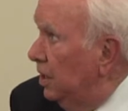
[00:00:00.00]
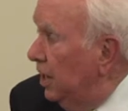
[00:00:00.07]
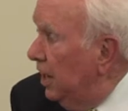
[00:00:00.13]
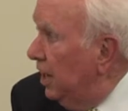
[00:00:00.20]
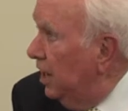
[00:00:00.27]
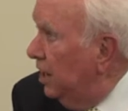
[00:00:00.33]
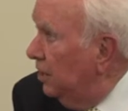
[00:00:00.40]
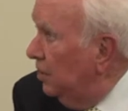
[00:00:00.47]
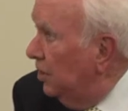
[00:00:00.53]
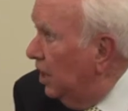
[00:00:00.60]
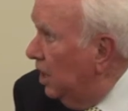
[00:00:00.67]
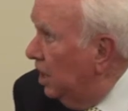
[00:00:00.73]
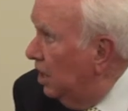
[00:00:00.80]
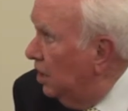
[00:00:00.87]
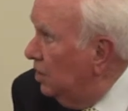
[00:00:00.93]
And
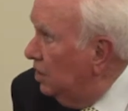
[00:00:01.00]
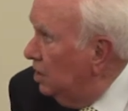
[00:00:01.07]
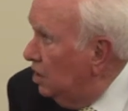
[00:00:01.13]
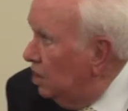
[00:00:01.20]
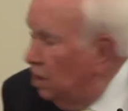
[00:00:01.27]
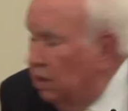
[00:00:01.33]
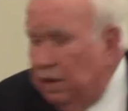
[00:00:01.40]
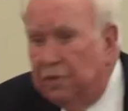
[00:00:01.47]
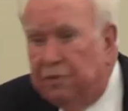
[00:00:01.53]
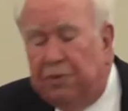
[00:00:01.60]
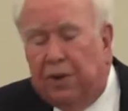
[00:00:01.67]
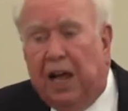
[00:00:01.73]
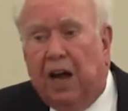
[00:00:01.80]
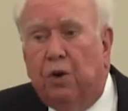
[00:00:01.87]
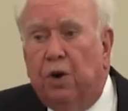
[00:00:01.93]

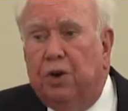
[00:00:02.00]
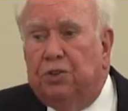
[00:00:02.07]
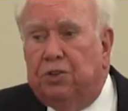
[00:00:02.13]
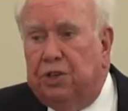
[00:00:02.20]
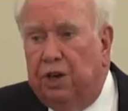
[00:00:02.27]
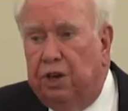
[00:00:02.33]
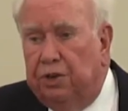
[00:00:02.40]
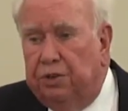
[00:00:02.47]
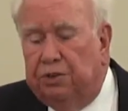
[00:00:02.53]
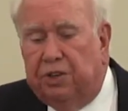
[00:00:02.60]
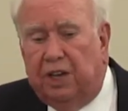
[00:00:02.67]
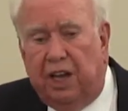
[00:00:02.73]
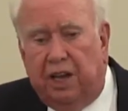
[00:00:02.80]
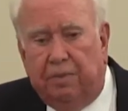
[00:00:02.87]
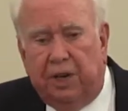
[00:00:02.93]
flower shows
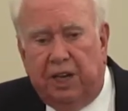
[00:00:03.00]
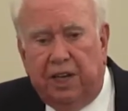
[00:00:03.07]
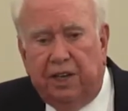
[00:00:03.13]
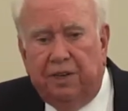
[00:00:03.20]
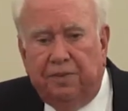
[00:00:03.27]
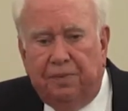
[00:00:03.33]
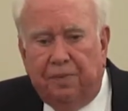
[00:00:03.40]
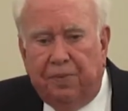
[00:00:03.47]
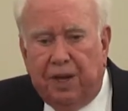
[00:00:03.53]
came in,